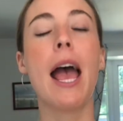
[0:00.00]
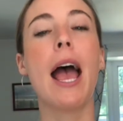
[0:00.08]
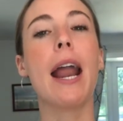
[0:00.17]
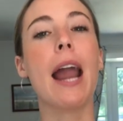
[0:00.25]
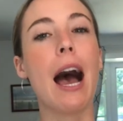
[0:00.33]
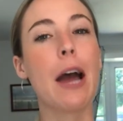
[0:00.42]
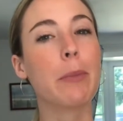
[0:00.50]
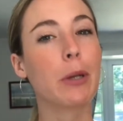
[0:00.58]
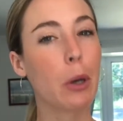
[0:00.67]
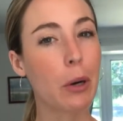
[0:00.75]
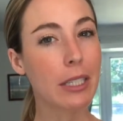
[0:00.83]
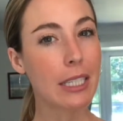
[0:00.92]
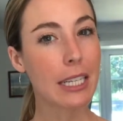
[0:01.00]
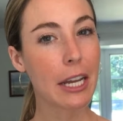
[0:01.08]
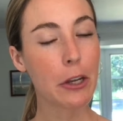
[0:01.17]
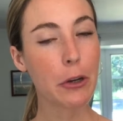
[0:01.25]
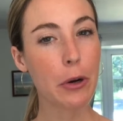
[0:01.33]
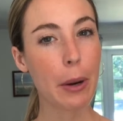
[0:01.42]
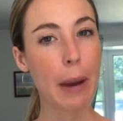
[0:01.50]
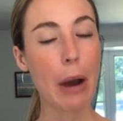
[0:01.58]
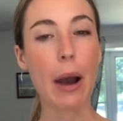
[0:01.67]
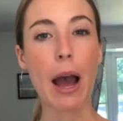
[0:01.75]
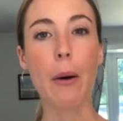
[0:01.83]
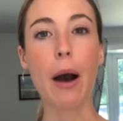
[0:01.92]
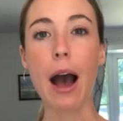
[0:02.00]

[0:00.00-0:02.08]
and I'm going to tell you about how